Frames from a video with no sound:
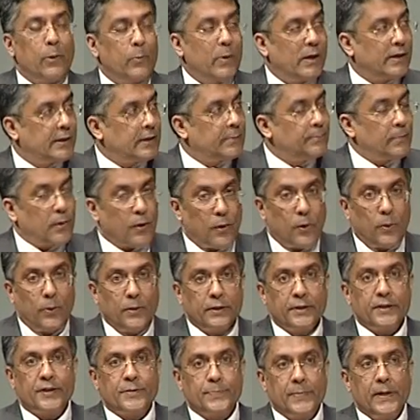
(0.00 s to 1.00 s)
I welcome
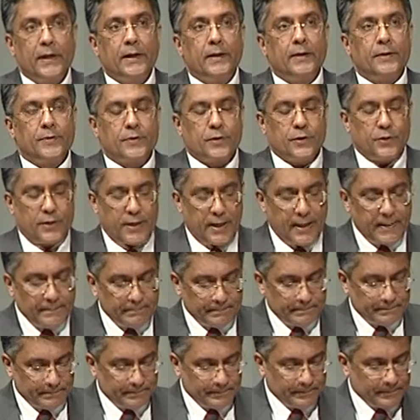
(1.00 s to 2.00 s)
all the speakers
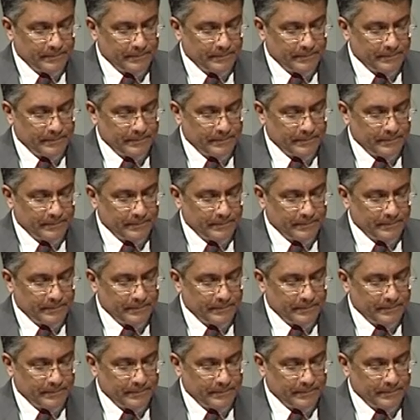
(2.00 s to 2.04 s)
today.